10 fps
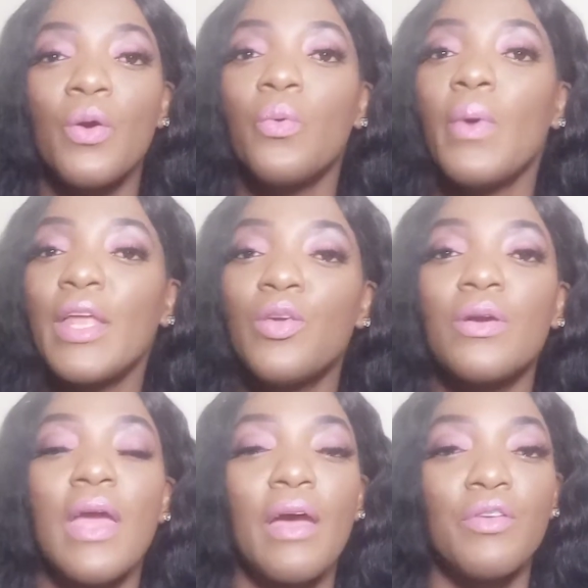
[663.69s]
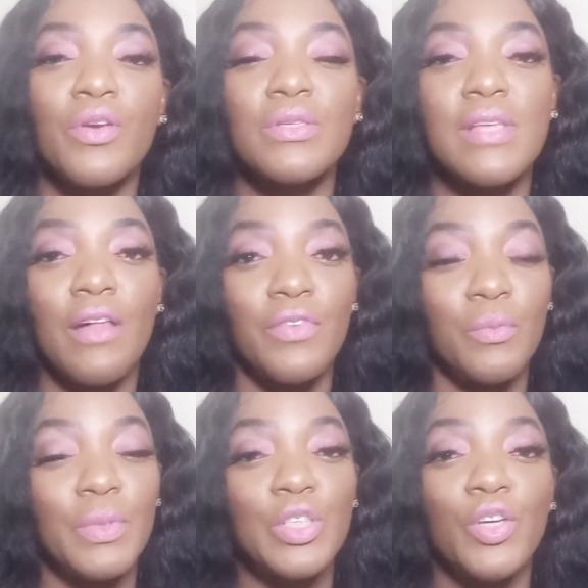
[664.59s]
When you carry yourself in a
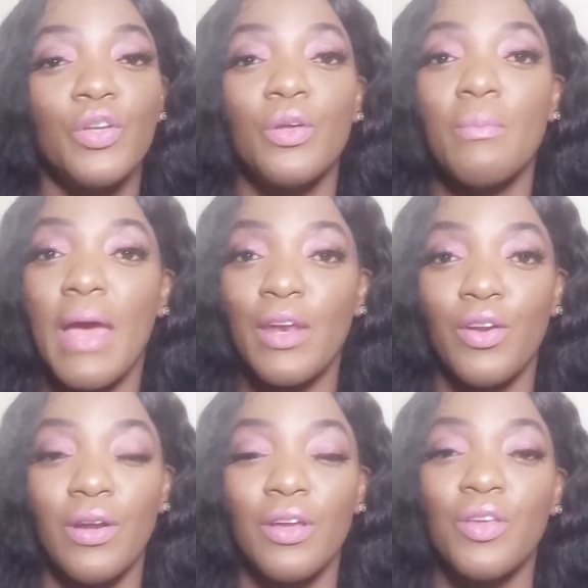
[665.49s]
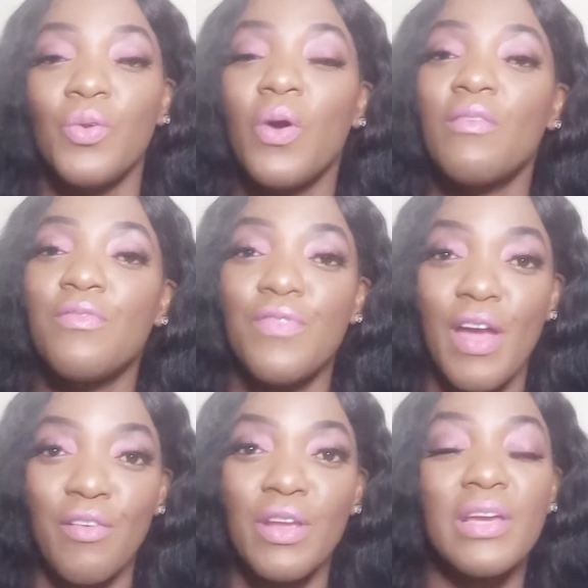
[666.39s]
particular manner, you are
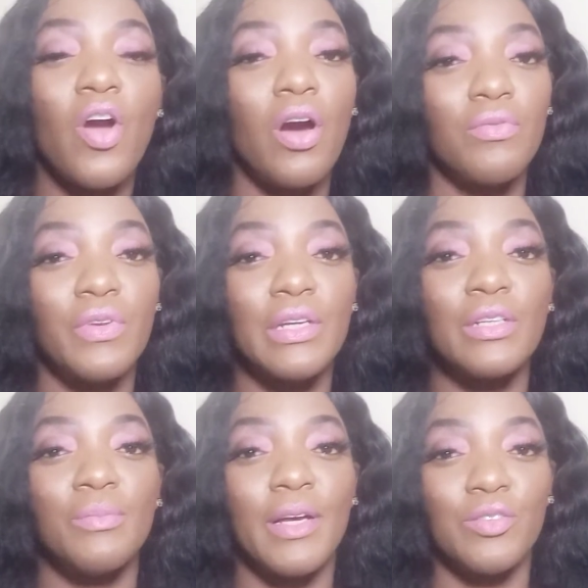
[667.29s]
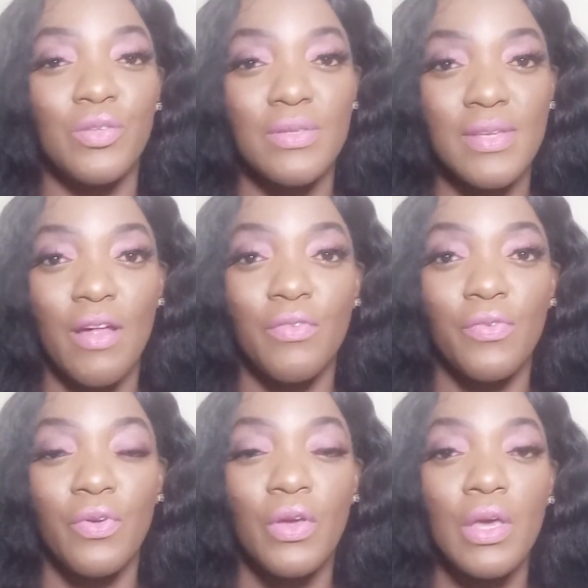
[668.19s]
very confident about yourself.
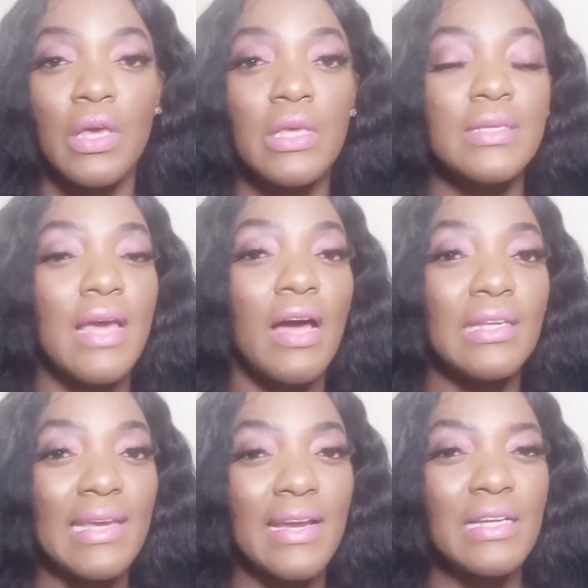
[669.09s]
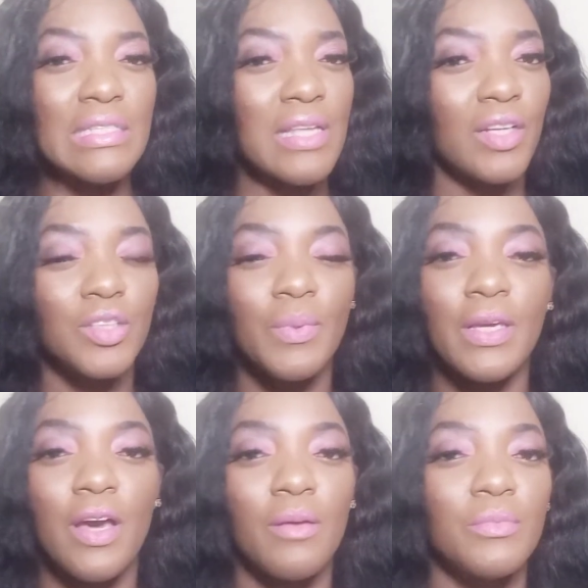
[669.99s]
The idea is not to
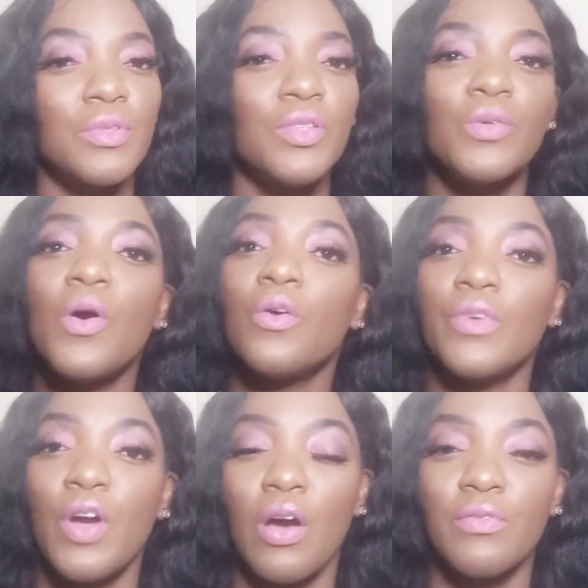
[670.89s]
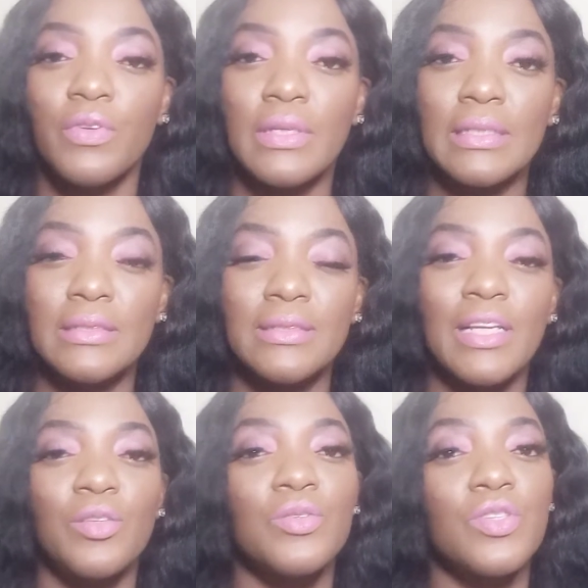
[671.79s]
become too overconfident that
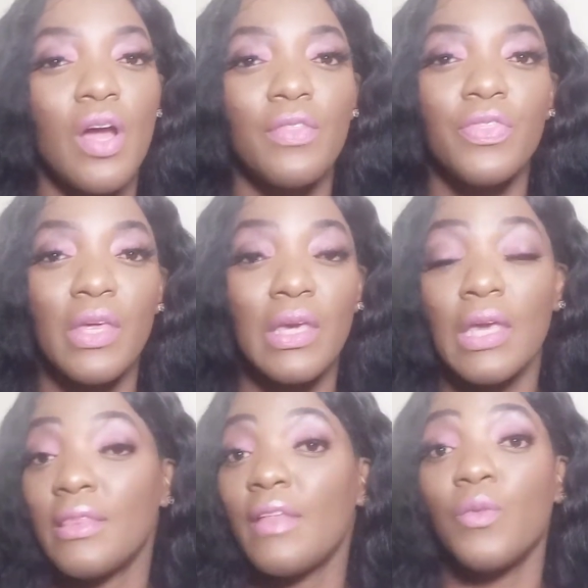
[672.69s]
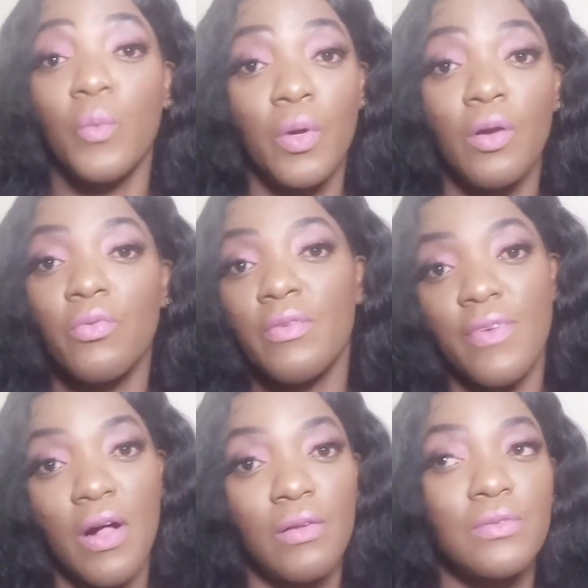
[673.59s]
you start thinking that the world
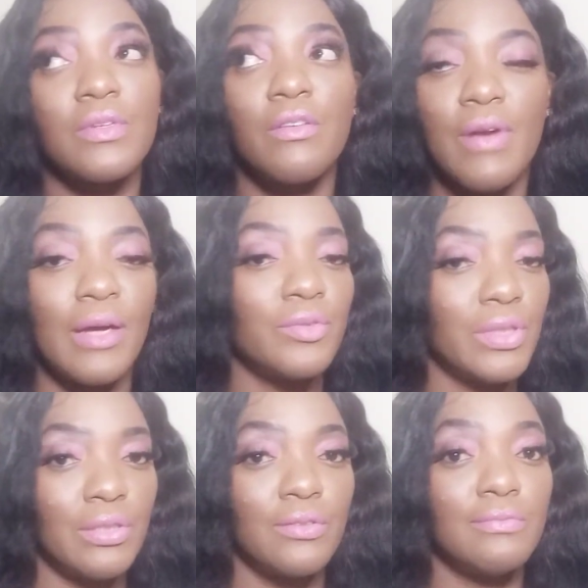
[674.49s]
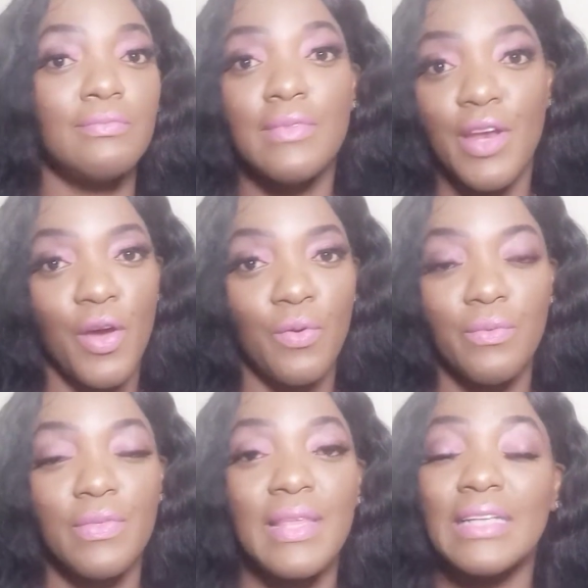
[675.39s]
revolves around you. No,
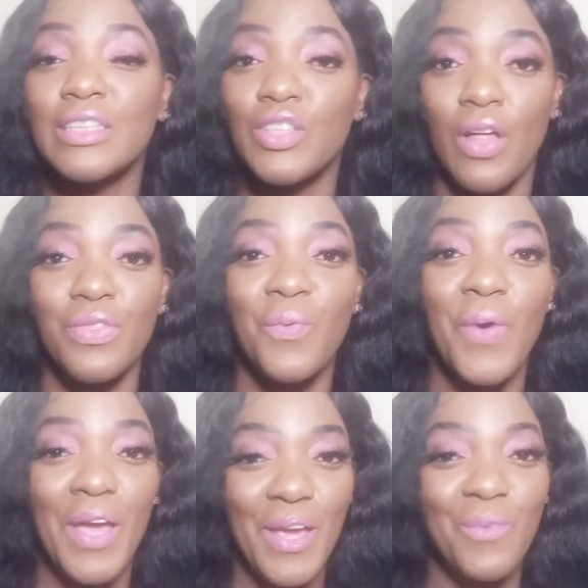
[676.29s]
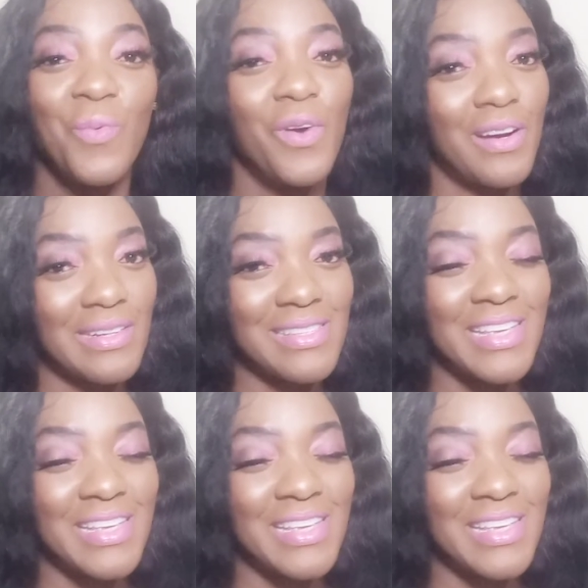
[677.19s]
that's not the way it works.